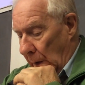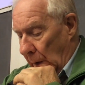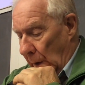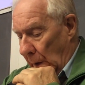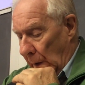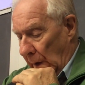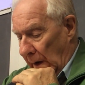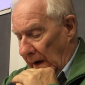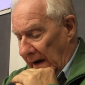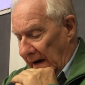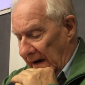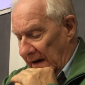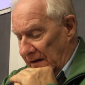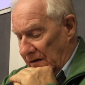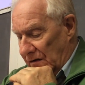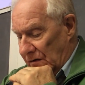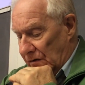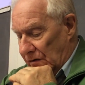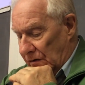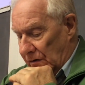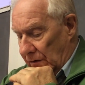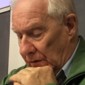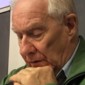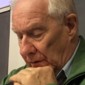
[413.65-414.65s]

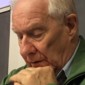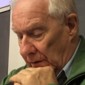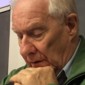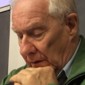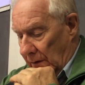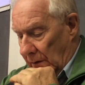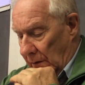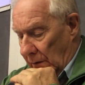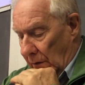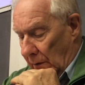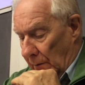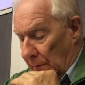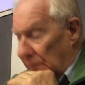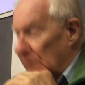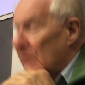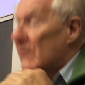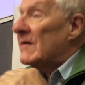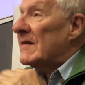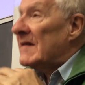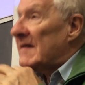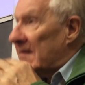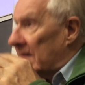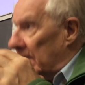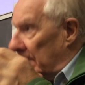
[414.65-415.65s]
against
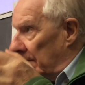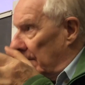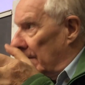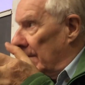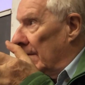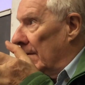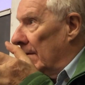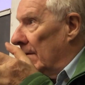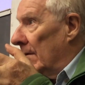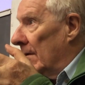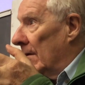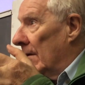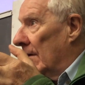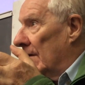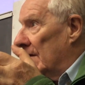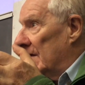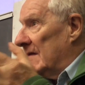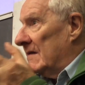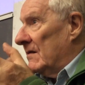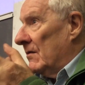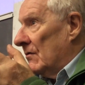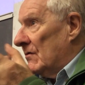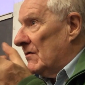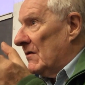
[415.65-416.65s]
communism on
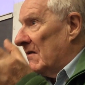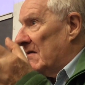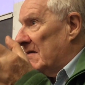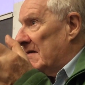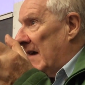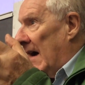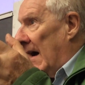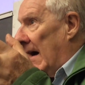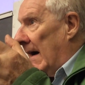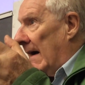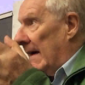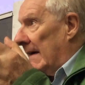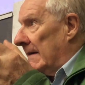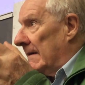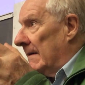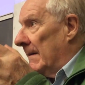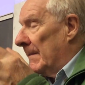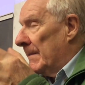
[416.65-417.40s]
the other side.